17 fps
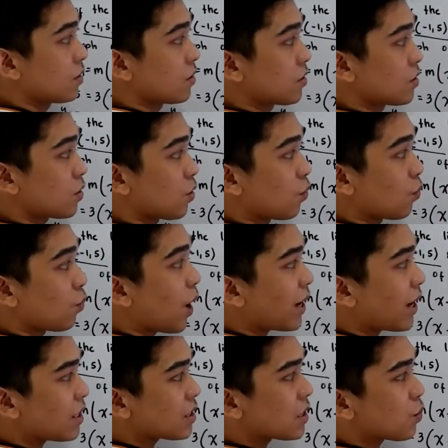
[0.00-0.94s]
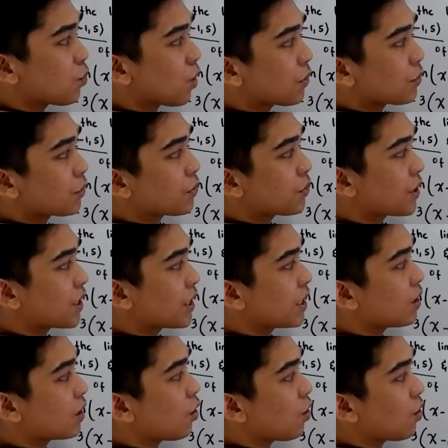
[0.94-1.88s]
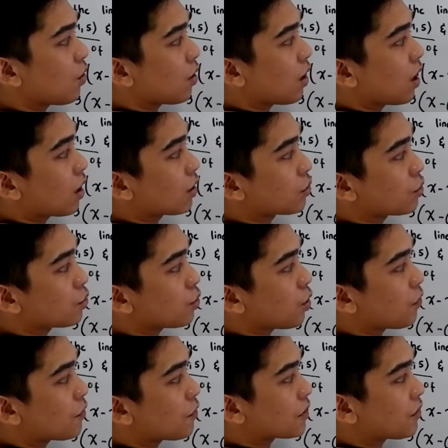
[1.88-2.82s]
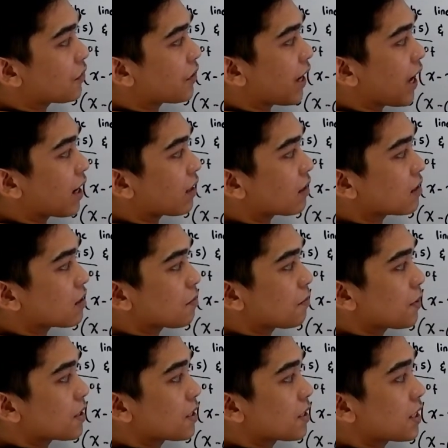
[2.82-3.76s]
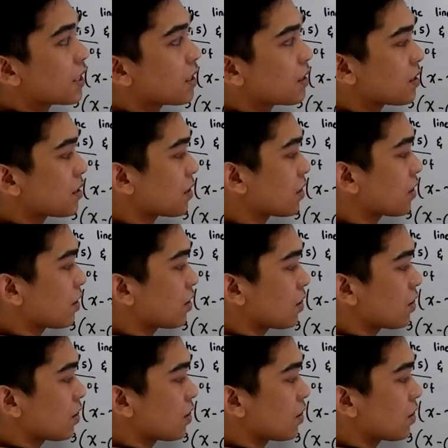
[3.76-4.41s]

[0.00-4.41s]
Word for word: So y is equal to 3, or, uh, 2 over 3x plus 6.